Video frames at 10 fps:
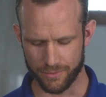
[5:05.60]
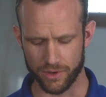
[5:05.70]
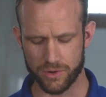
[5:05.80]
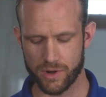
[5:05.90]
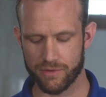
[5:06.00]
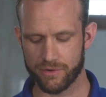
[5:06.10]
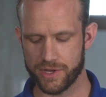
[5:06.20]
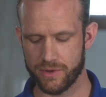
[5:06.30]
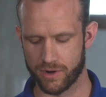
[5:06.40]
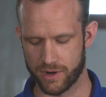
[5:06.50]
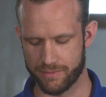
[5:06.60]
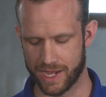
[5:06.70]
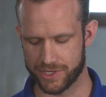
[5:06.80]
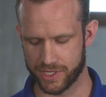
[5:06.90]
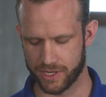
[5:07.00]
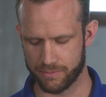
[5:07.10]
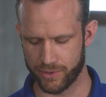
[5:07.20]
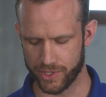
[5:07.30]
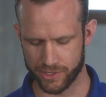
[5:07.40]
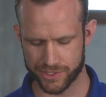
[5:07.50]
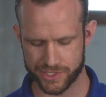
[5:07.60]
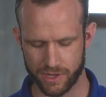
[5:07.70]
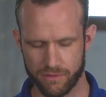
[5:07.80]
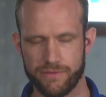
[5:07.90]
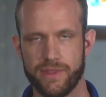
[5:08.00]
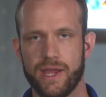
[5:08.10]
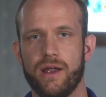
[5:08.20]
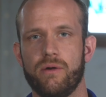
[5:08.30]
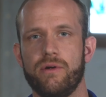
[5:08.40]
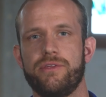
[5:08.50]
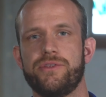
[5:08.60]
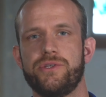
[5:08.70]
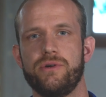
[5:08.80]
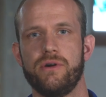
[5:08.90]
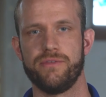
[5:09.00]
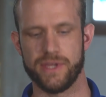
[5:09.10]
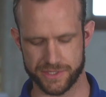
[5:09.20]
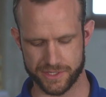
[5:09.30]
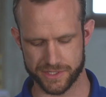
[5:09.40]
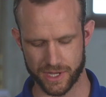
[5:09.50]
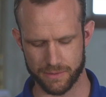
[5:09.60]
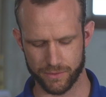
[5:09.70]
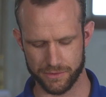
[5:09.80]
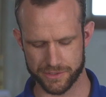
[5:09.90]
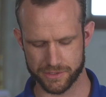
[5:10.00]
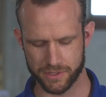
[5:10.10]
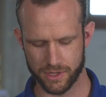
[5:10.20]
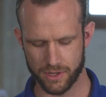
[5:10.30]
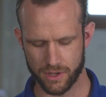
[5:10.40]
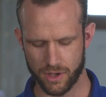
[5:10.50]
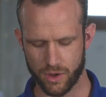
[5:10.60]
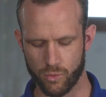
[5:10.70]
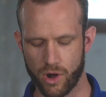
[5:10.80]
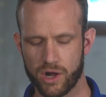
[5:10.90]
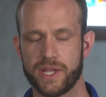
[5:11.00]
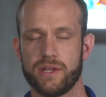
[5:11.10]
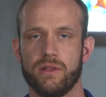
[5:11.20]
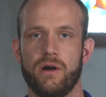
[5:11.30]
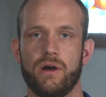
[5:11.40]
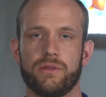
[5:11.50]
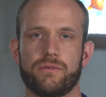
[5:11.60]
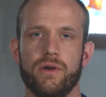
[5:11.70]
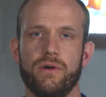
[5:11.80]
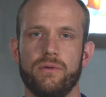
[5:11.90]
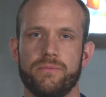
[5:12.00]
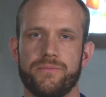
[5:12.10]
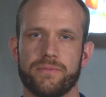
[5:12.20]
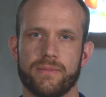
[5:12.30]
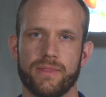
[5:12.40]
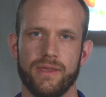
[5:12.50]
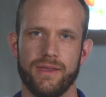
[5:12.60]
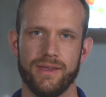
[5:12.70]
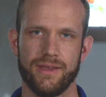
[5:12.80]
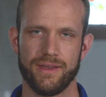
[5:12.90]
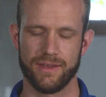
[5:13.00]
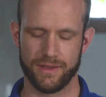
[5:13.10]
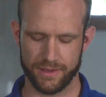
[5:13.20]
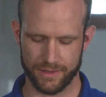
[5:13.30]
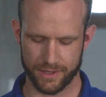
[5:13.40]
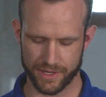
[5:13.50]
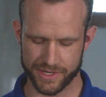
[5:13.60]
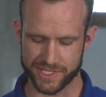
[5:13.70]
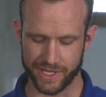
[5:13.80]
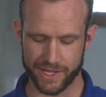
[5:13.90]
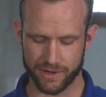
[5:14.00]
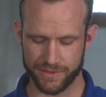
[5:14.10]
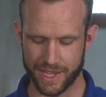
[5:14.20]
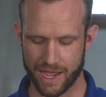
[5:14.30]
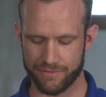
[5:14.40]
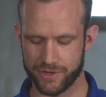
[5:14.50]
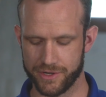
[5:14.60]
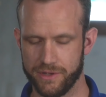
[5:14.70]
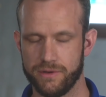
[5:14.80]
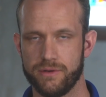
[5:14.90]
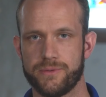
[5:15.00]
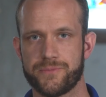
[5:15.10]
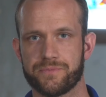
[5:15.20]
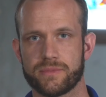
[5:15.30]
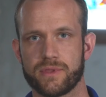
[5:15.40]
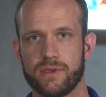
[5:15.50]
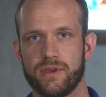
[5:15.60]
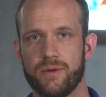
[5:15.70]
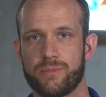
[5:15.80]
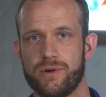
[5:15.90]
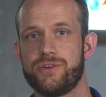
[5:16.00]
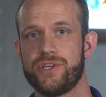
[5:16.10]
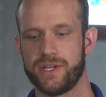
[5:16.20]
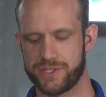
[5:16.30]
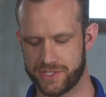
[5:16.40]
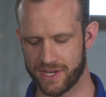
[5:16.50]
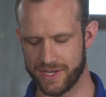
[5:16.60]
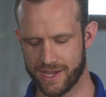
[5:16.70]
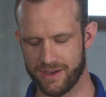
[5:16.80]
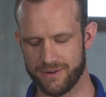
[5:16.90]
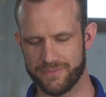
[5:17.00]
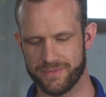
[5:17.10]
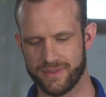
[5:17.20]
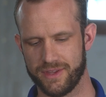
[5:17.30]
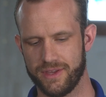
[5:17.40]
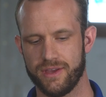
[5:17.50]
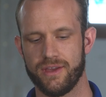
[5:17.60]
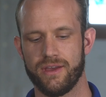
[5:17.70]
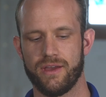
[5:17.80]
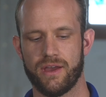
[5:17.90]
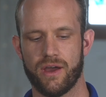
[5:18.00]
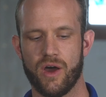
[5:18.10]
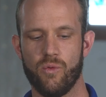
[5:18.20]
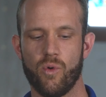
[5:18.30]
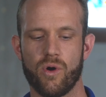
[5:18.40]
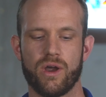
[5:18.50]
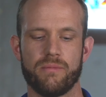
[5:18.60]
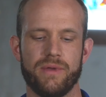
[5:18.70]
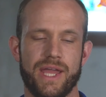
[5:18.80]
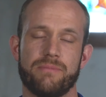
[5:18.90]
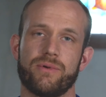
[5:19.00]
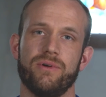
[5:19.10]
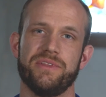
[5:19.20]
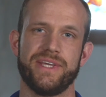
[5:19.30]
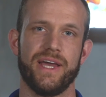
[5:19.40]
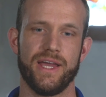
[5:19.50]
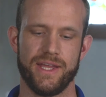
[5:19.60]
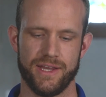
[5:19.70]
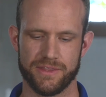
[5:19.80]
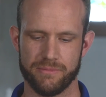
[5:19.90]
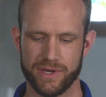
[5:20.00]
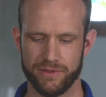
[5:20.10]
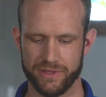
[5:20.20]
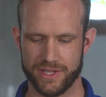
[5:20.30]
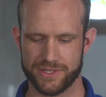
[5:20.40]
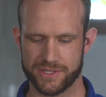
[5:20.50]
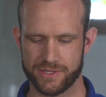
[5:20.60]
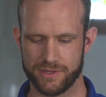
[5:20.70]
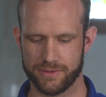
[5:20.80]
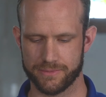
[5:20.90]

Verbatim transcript: Well, whoever you are imagining, put yourself there with the two of these disciples, walking along the road. It is later in the afternoon, approaching sundown, a warm April day in the Middle East.